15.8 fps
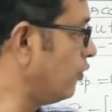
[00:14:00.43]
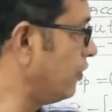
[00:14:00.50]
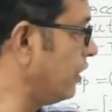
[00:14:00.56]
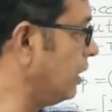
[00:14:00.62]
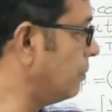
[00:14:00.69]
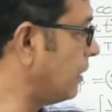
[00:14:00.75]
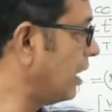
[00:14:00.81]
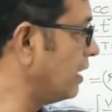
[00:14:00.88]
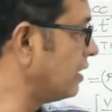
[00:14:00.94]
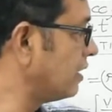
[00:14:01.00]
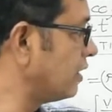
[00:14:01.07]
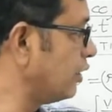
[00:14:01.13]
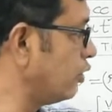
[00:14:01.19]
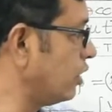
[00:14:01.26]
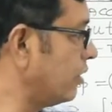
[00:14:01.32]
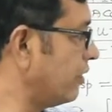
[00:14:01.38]
v minus
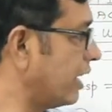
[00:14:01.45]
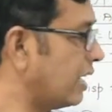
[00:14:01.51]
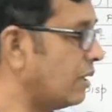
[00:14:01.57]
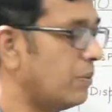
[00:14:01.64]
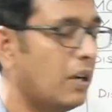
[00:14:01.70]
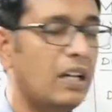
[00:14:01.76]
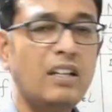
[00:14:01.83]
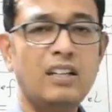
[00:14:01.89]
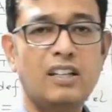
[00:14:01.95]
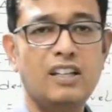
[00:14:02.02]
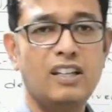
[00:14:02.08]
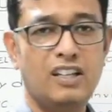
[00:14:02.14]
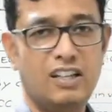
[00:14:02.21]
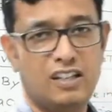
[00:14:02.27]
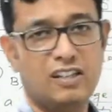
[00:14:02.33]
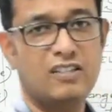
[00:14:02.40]
u divided by
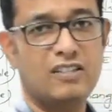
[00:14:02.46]
a,